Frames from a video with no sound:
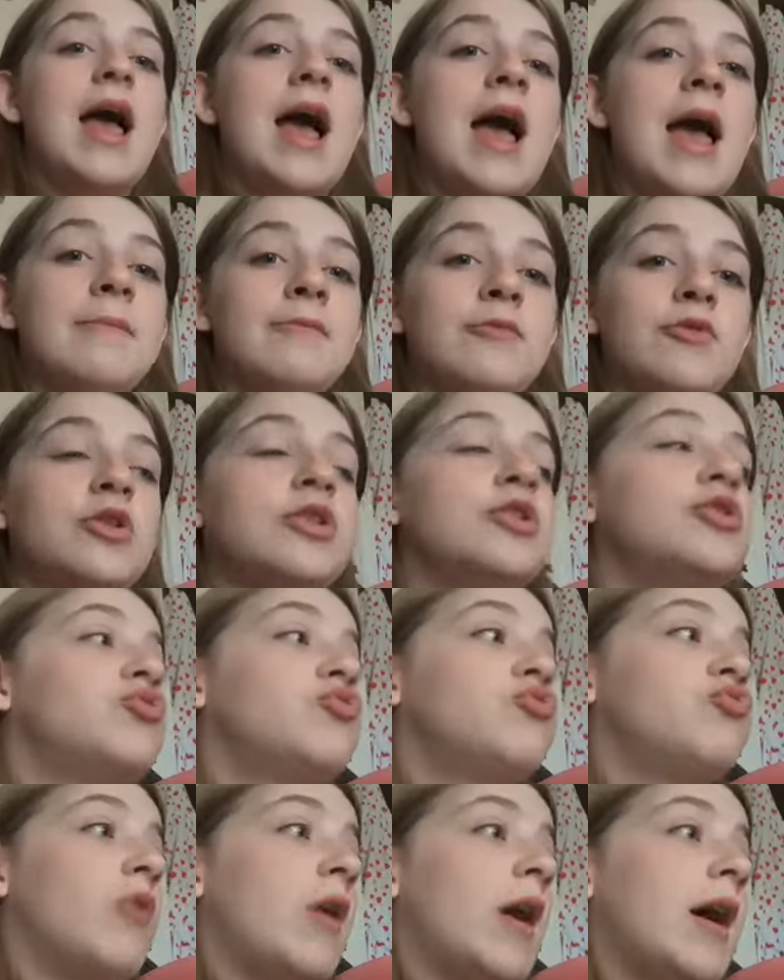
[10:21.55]
I'm gonna
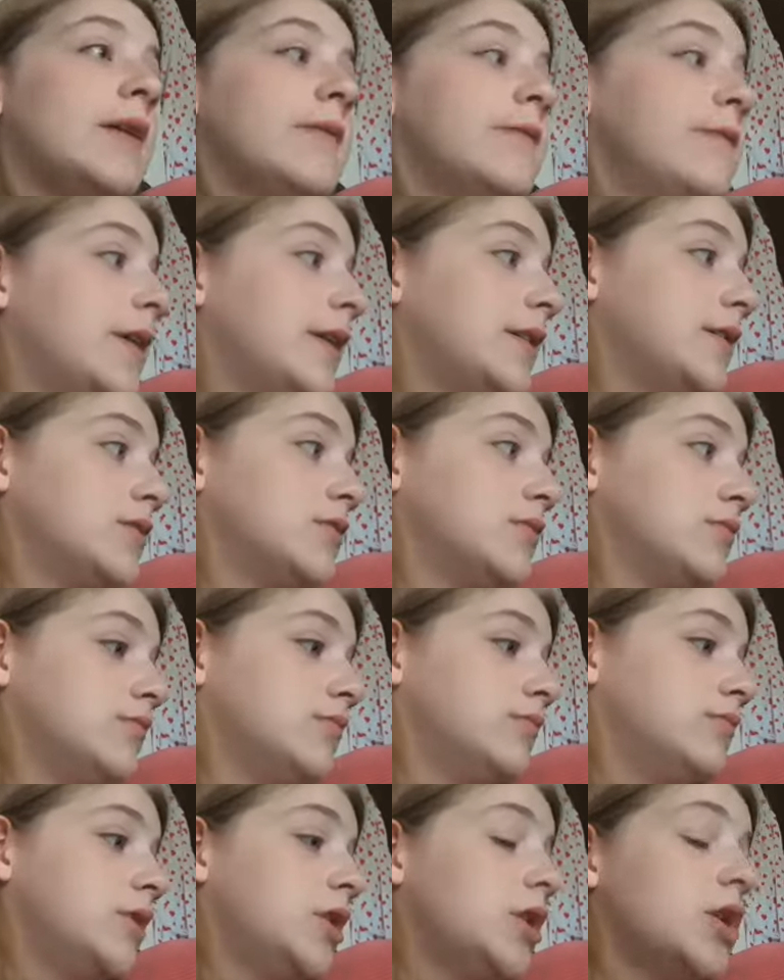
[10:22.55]
try and find
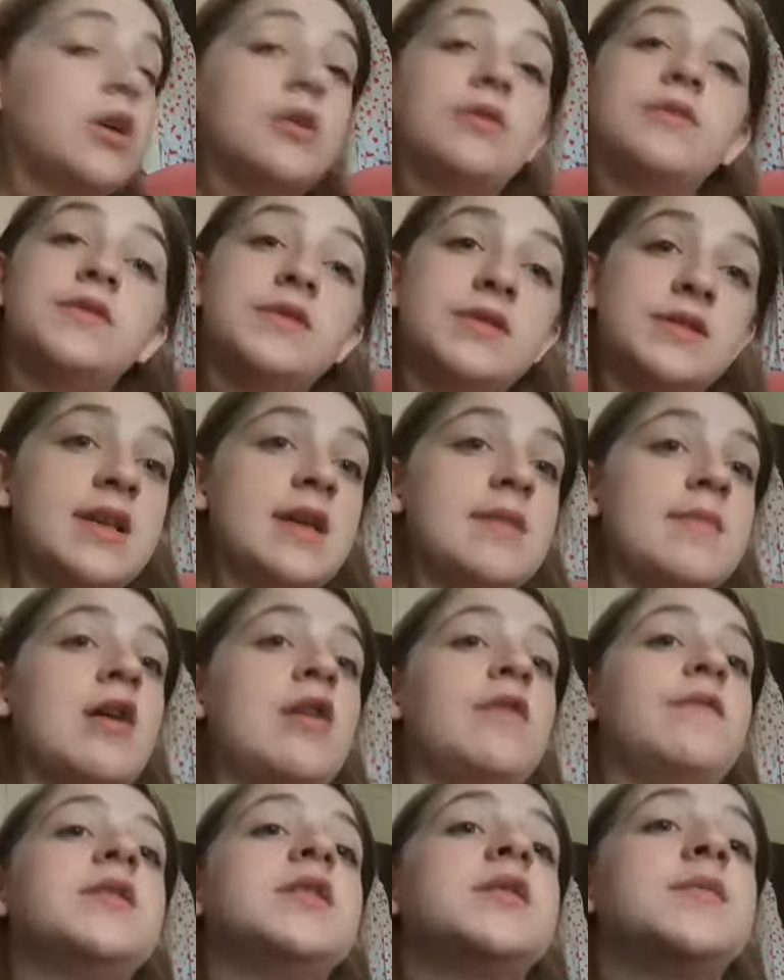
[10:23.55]
some same
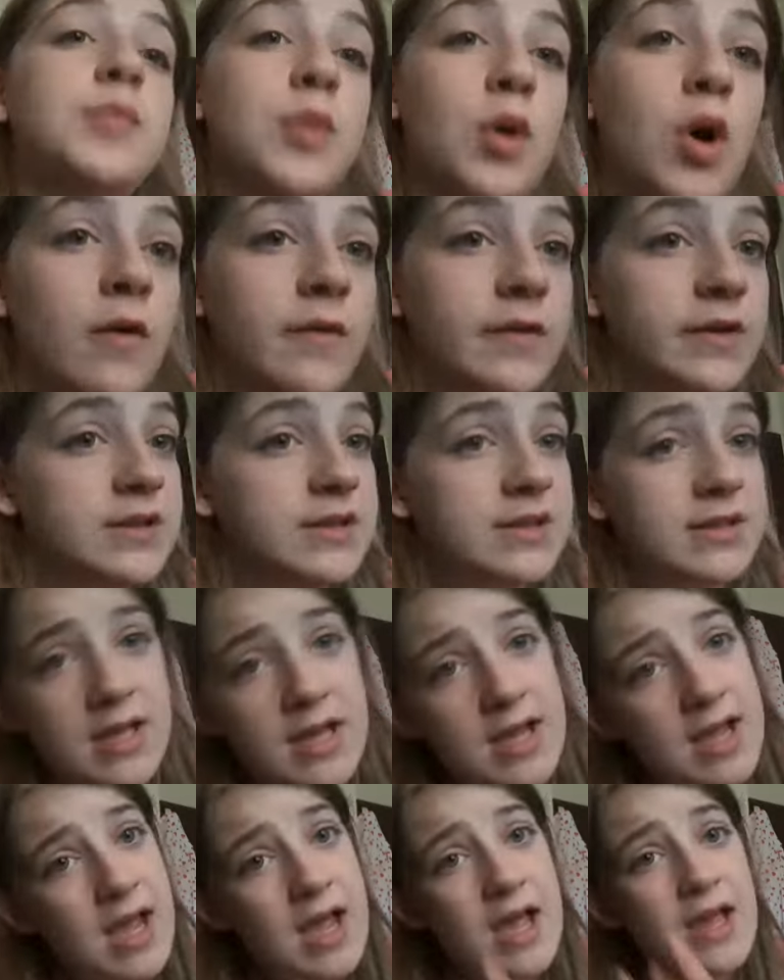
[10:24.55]
outfits, but
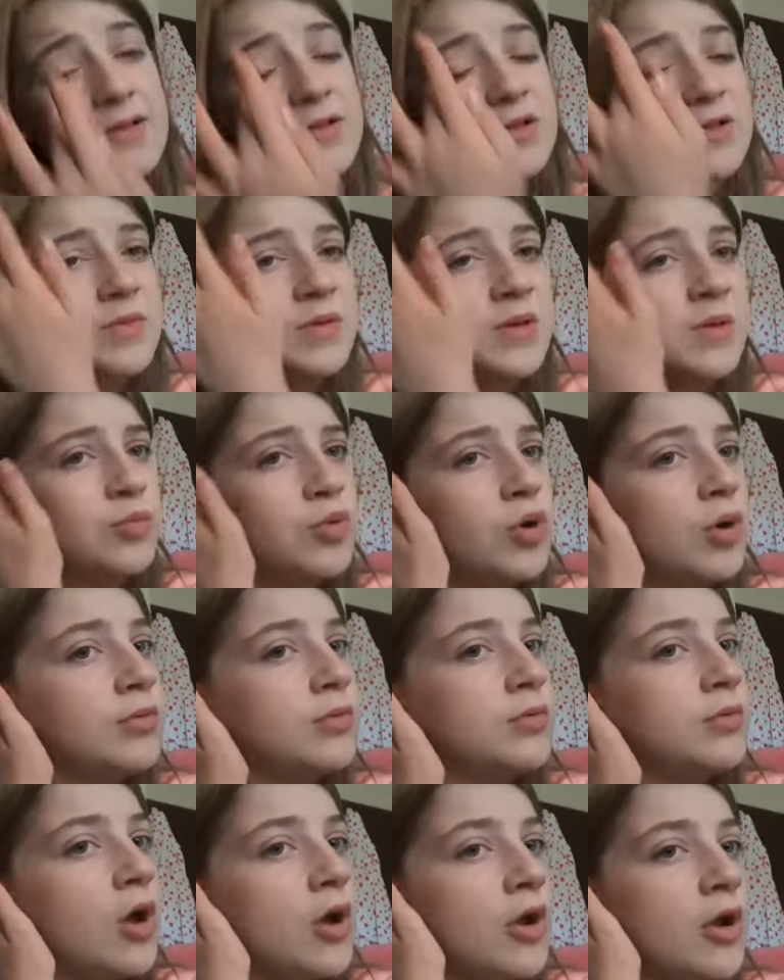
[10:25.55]
obviously there's been a
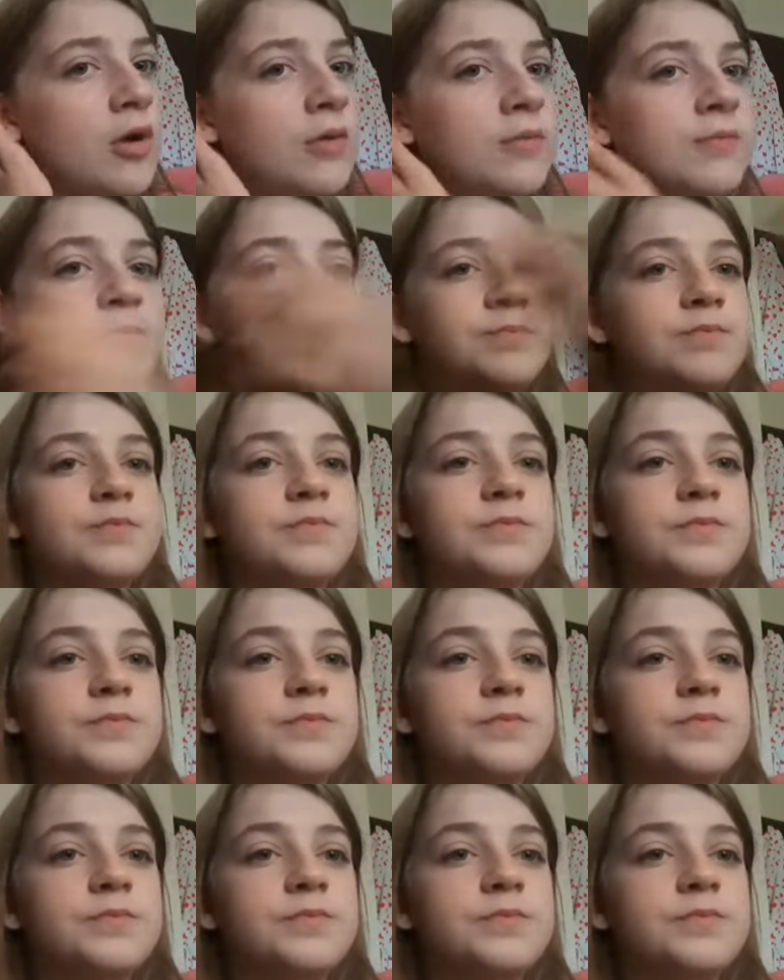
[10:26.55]
problem going on.